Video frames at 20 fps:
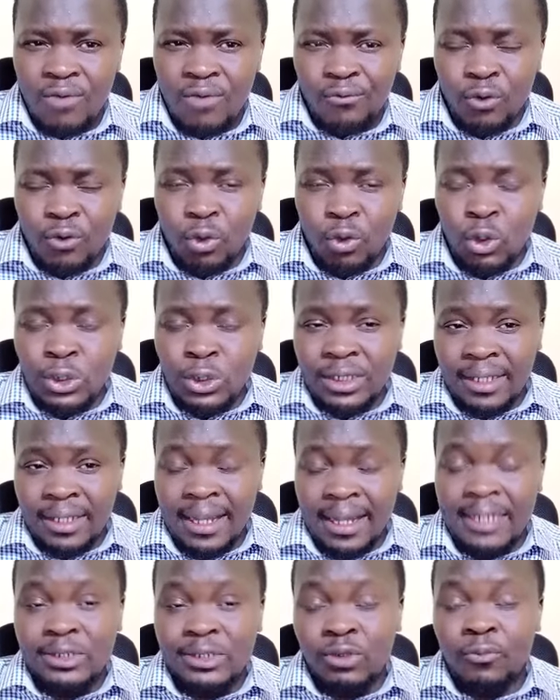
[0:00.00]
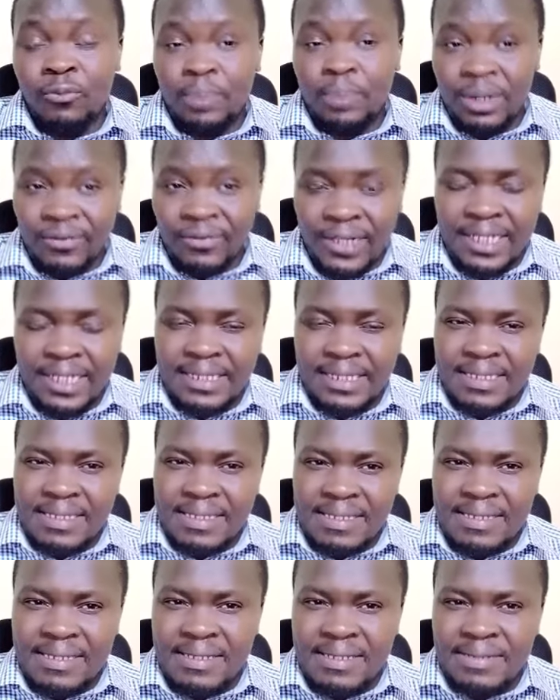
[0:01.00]
for those kinds of
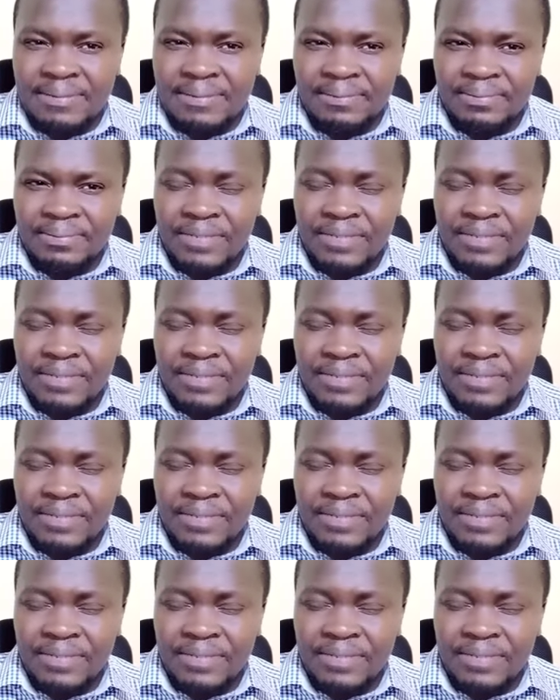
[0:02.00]
privileges.